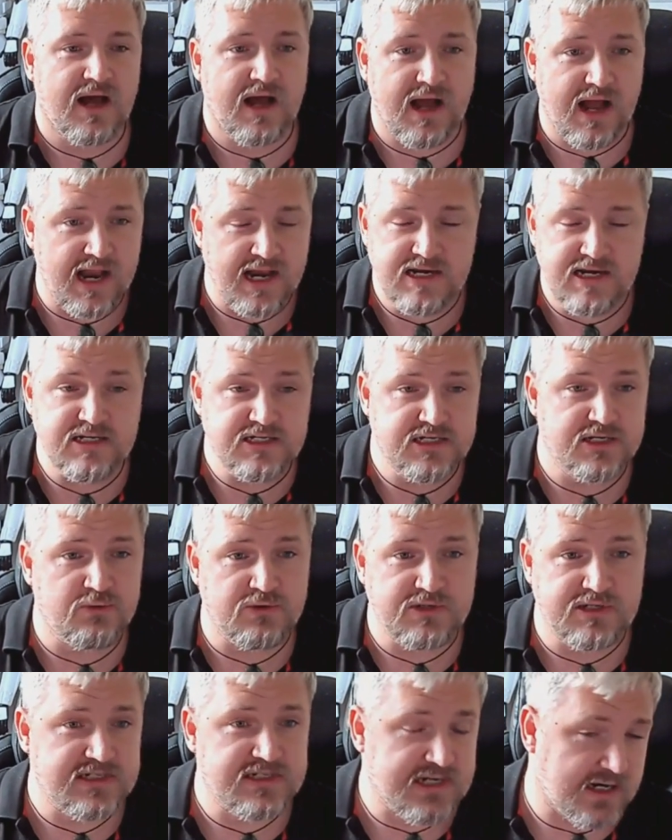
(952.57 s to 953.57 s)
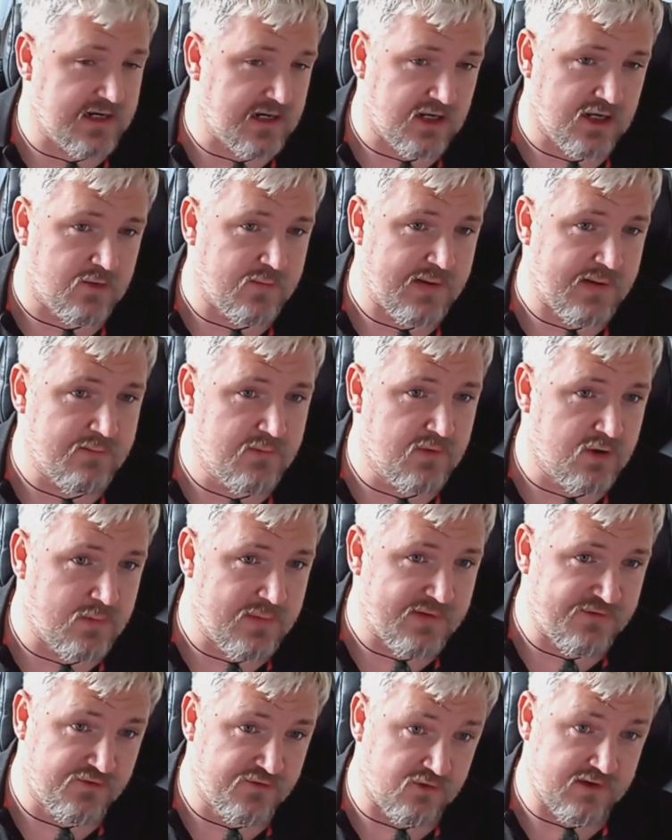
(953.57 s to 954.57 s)
I need to understand a little bit more
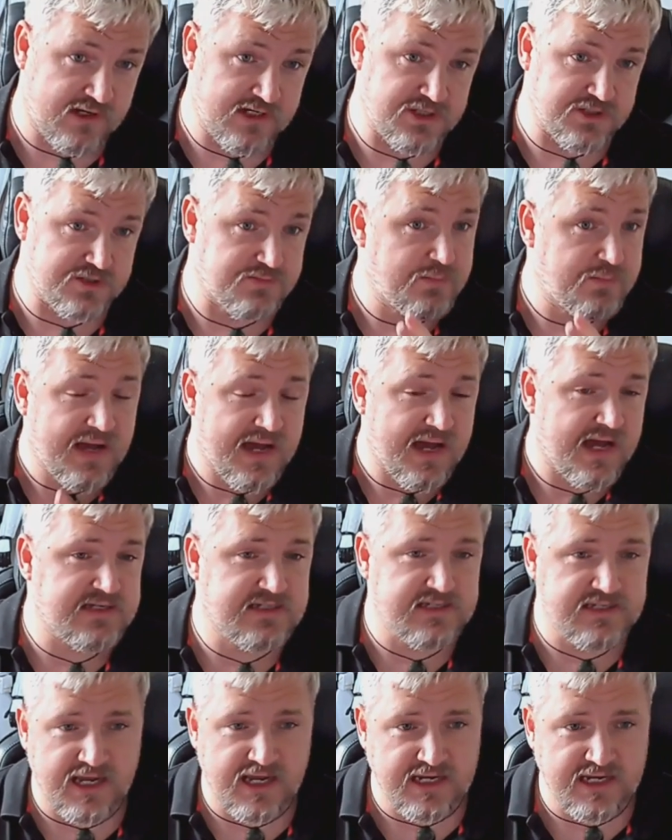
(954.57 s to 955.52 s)
before I just pass